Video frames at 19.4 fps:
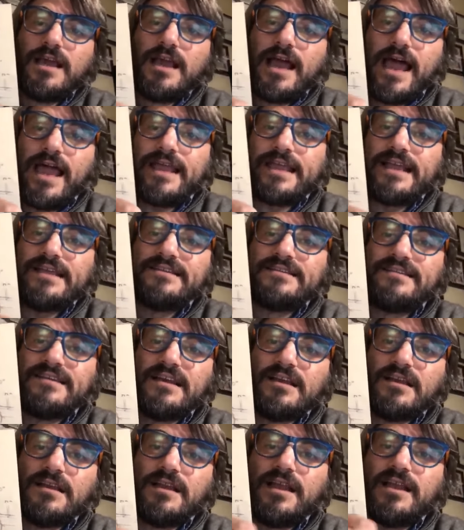I can see a
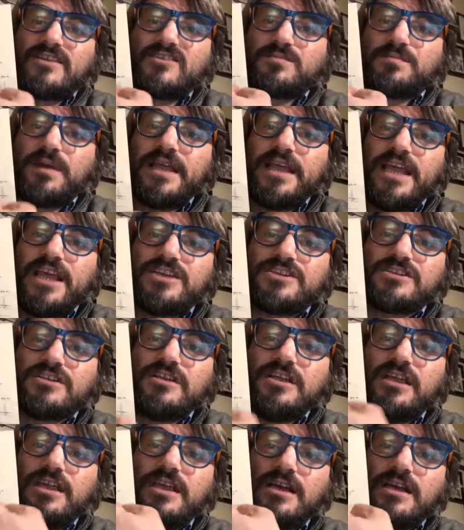little explanation
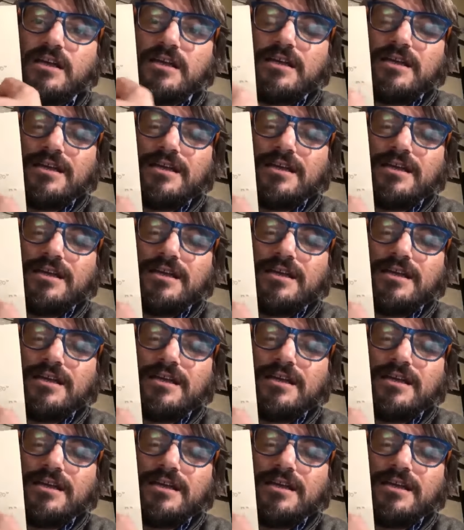here,